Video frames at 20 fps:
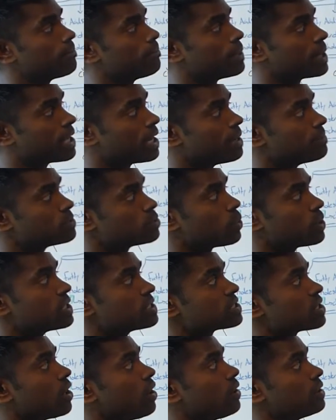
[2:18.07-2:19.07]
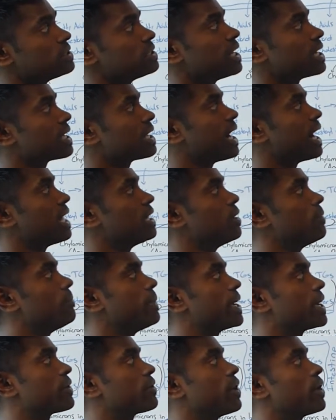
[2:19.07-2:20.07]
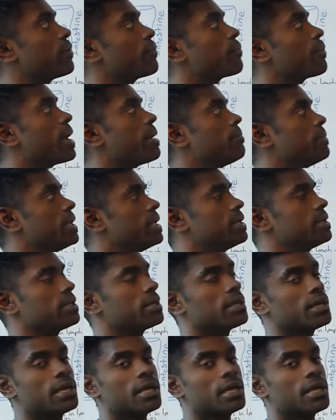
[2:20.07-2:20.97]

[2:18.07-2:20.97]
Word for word: becomes what is called a chylomicron remnant.